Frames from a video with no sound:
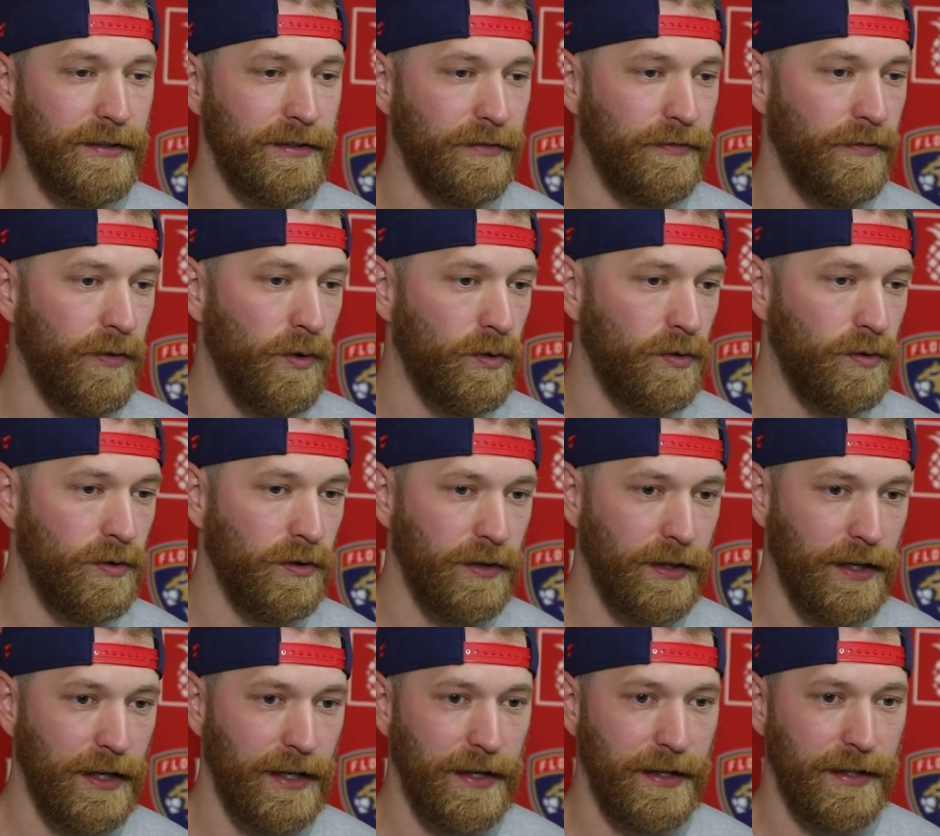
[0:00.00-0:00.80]

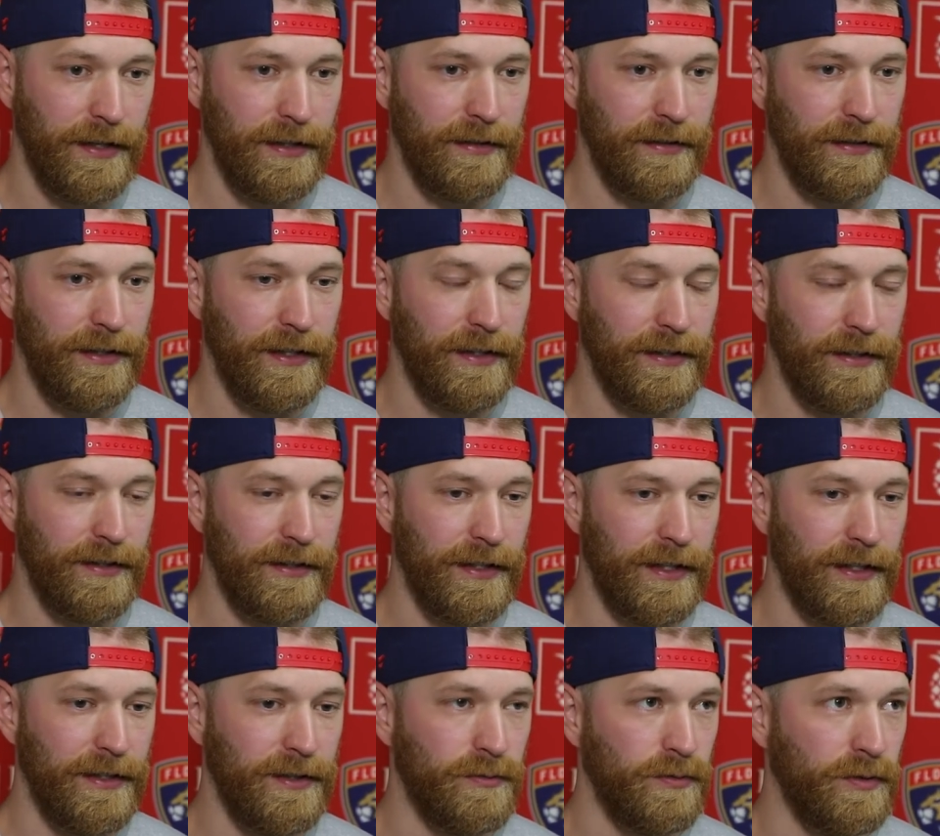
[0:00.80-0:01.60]
vocal guy, and
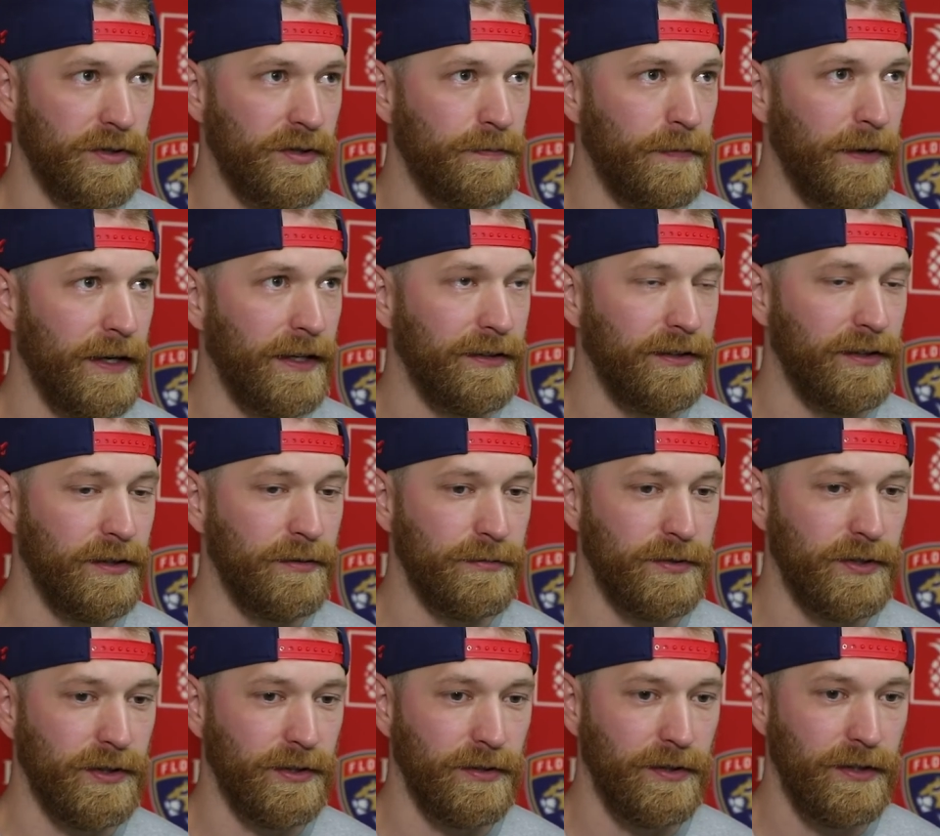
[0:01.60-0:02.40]
guys respect
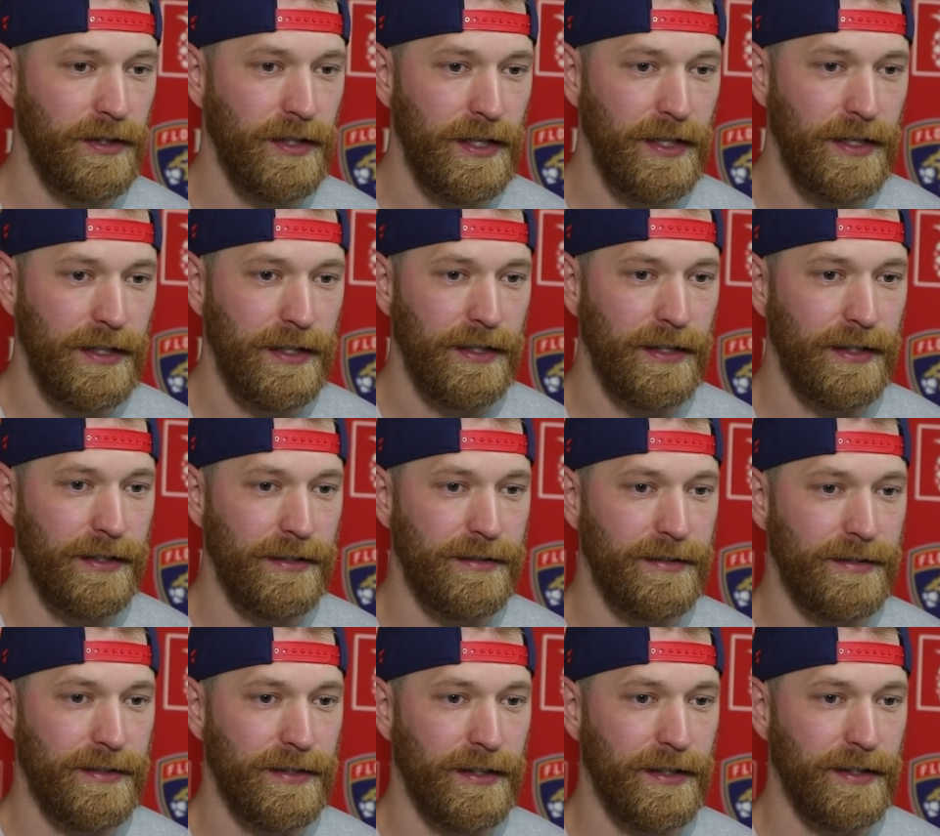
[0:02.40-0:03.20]
him. So
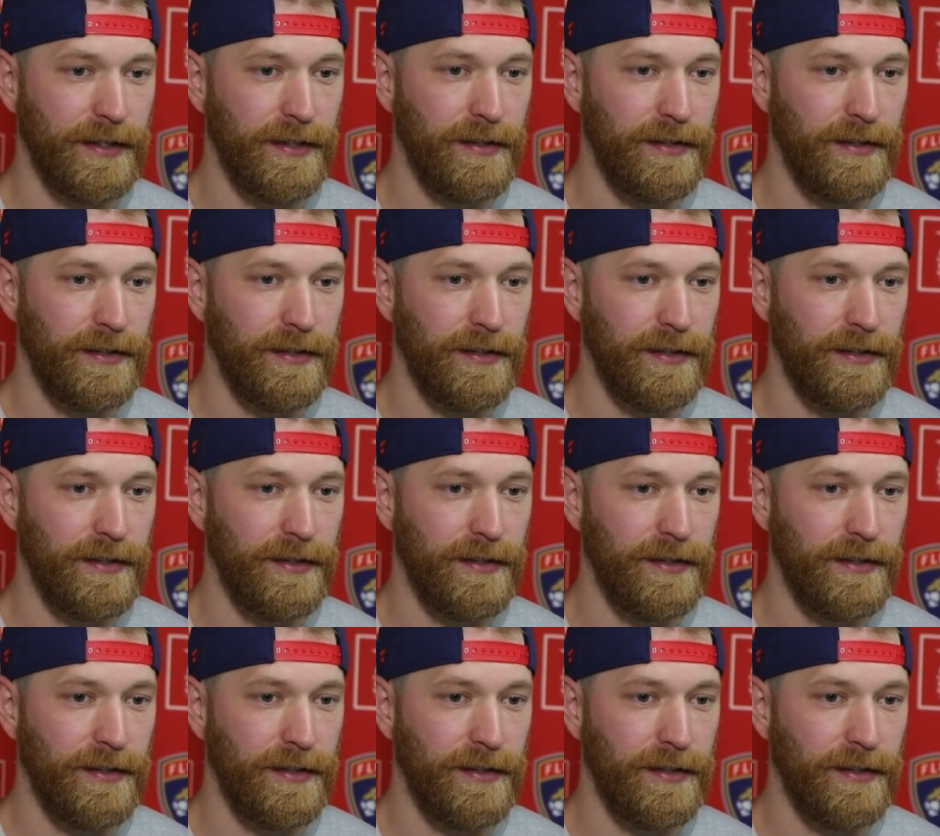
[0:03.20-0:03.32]
it's